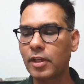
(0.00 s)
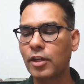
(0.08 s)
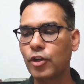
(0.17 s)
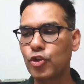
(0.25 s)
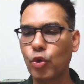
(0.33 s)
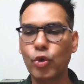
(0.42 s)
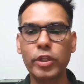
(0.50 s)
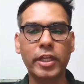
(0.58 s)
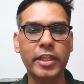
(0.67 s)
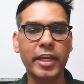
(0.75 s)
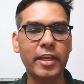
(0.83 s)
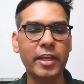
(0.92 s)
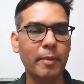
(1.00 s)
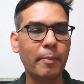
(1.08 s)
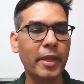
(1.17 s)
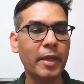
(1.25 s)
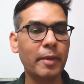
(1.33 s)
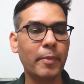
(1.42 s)
show that they can
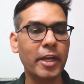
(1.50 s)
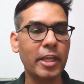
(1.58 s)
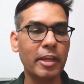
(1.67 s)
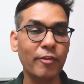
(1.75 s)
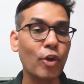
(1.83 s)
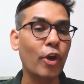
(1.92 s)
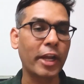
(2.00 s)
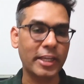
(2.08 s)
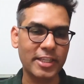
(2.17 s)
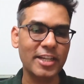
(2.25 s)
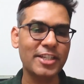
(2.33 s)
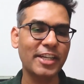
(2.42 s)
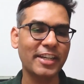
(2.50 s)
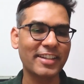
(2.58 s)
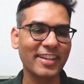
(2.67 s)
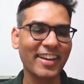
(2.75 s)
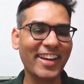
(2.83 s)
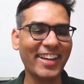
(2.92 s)
make money even on Excel sheet,
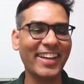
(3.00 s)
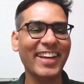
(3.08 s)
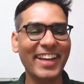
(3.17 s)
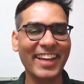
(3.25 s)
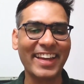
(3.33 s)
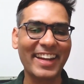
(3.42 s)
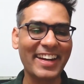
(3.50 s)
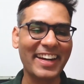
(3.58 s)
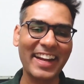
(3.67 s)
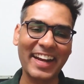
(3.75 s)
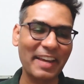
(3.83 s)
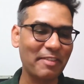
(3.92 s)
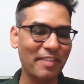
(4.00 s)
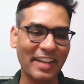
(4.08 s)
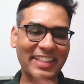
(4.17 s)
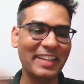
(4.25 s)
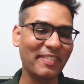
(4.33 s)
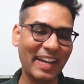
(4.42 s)
in real life,
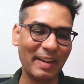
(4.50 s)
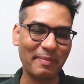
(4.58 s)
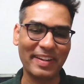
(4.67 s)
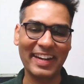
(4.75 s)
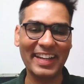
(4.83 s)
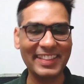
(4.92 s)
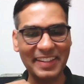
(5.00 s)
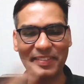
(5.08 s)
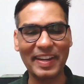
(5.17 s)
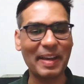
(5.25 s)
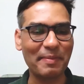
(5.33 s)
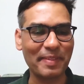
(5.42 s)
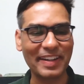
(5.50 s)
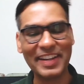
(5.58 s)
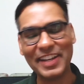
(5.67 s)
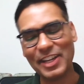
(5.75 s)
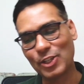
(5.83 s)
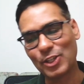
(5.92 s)
nothing will happen.
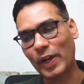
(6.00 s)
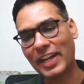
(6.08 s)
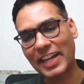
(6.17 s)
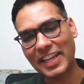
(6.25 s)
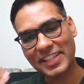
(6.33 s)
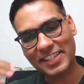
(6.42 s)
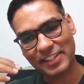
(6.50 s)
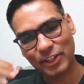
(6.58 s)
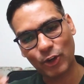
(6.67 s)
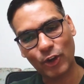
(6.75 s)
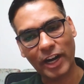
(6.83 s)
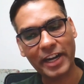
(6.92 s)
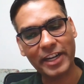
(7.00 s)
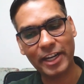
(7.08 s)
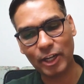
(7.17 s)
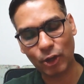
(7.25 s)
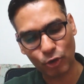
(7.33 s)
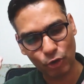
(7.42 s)
So at least write it
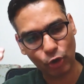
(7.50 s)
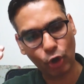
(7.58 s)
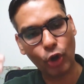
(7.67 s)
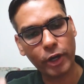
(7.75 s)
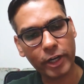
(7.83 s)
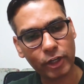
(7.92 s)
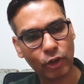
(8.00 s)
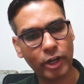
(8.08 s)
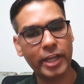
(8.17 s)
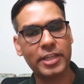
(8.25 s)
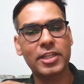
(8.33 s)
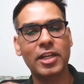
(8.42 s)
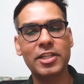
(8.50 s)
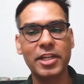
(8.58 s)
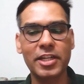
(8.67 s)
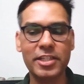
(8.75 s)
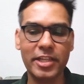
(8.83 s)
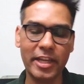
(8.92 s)
down, draw it on an Excel
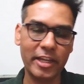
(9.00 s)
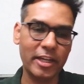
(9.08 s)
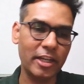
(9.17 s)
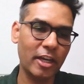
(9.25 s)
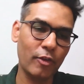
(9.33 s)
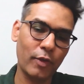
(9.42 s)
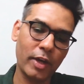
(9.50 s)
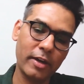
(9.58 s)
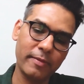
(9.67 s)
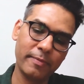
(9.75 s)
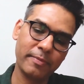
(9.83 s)
sheet, saying in year one,